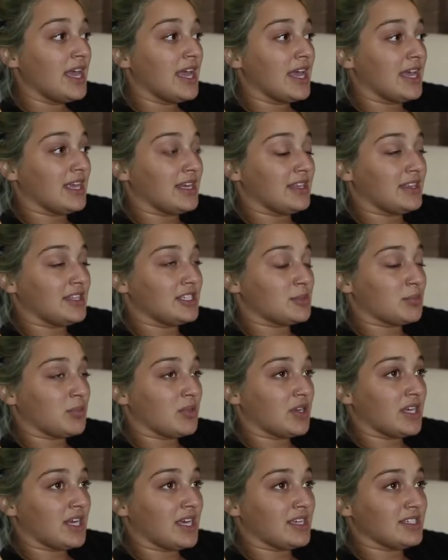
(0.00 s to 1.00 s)
And at this
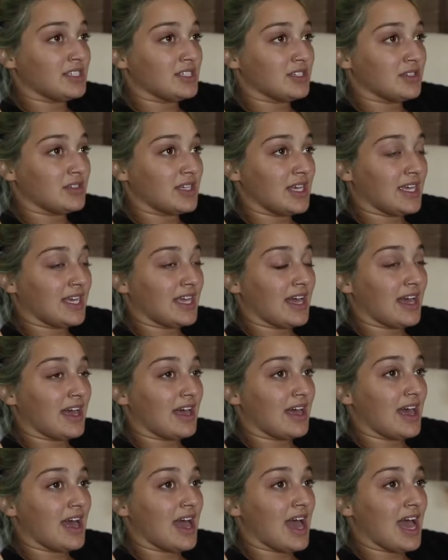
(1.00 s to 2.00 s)
point, I still, like,
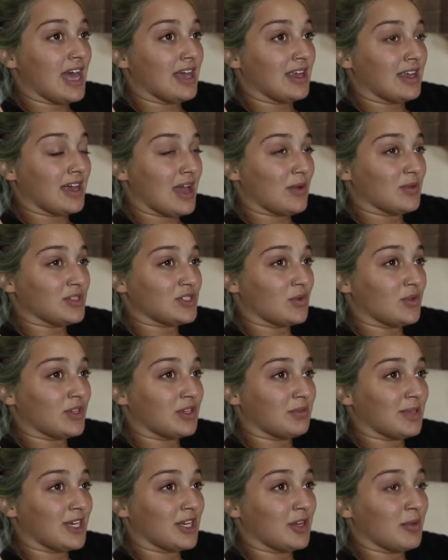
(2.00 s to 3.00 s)
I was
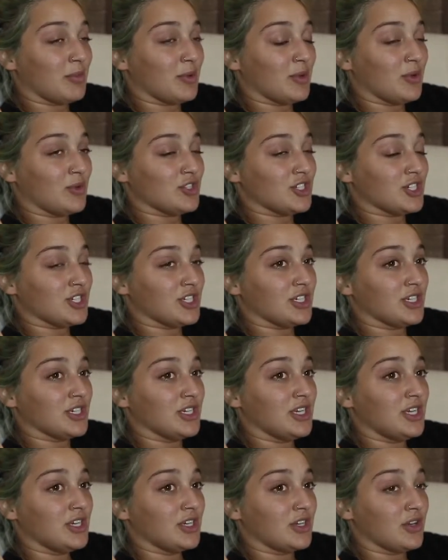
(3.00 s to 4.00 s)
holding my composure.
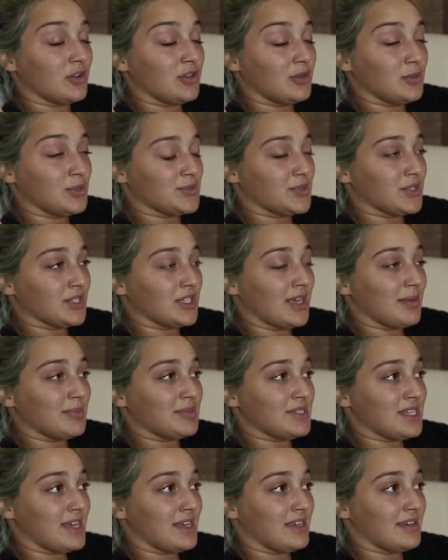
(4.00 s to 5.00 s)
Cody was really
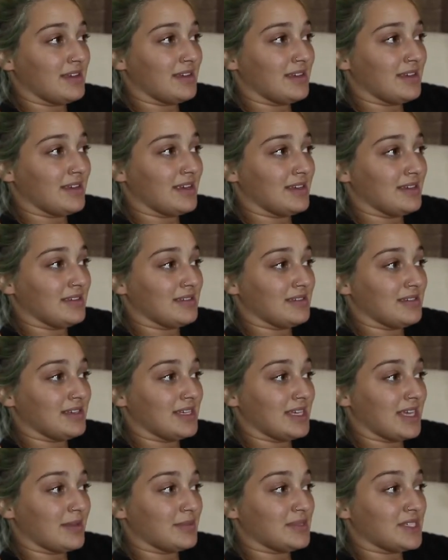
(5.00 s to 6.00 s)
upset, and
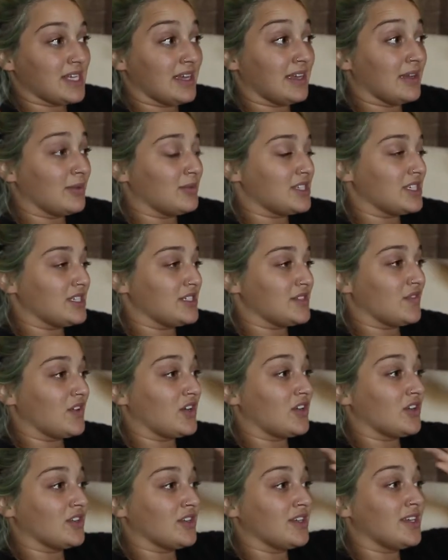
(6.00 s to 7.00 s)
he kept saying it was his
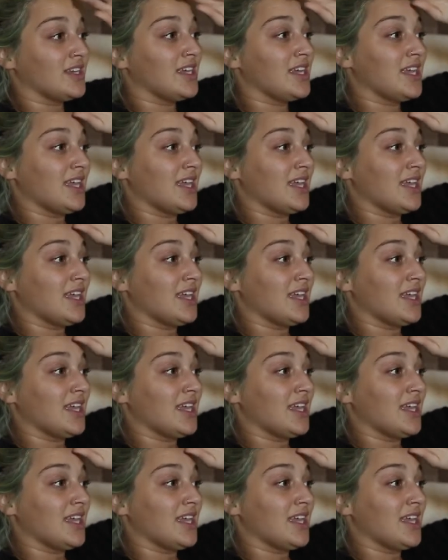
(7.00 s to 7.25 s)
fault.